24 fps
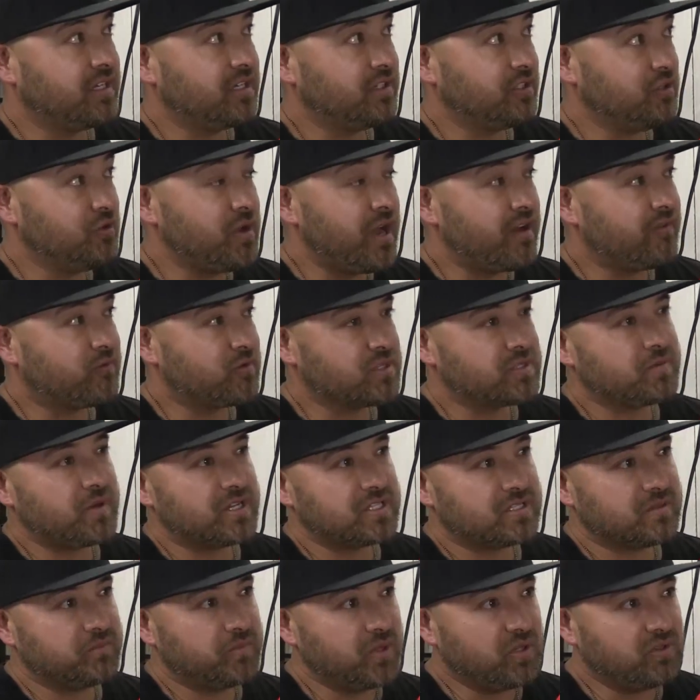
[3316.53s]
you have
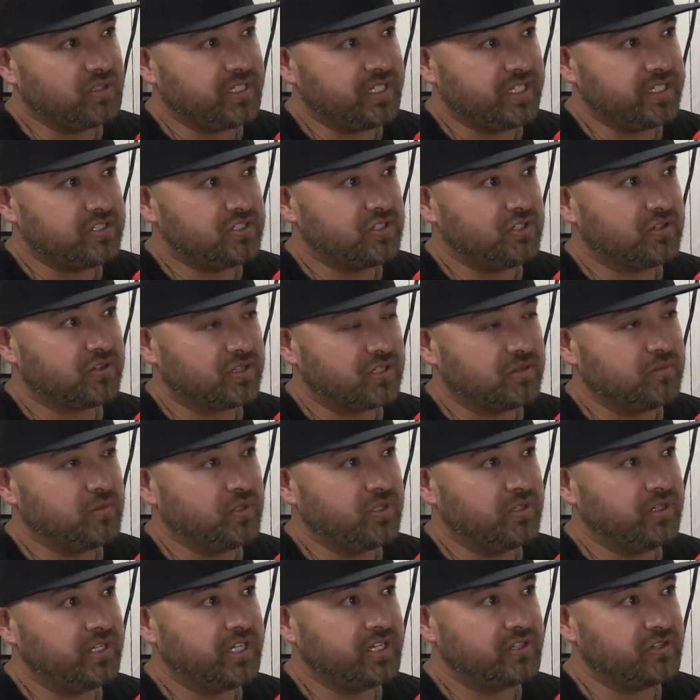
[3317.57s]
responsibility to your
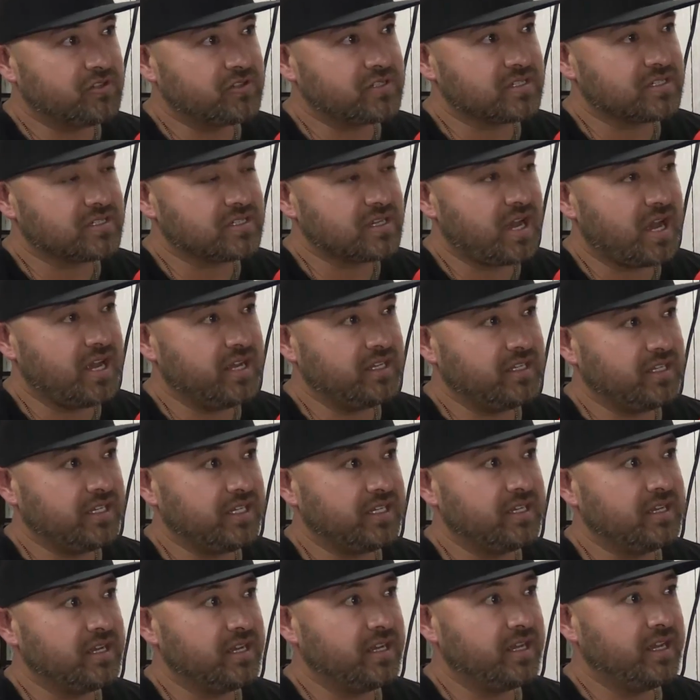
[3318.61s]
community and your society
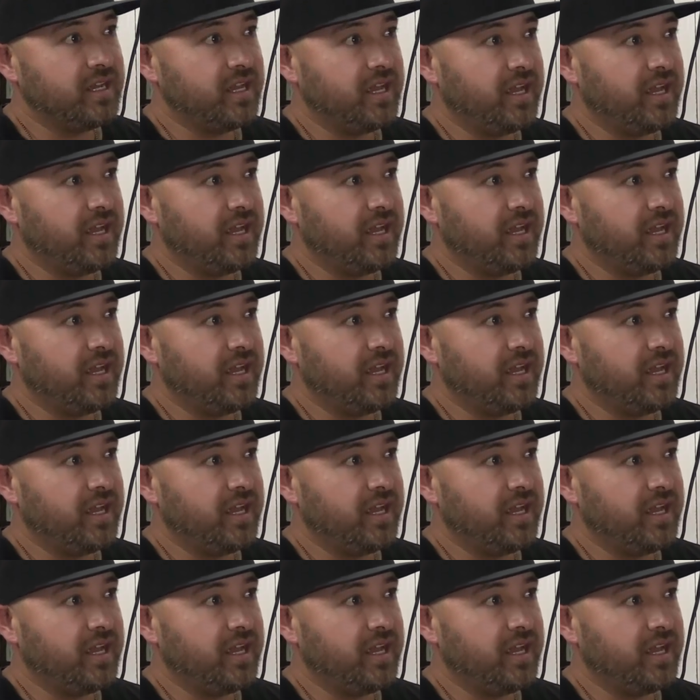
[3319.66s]
mm-hmm.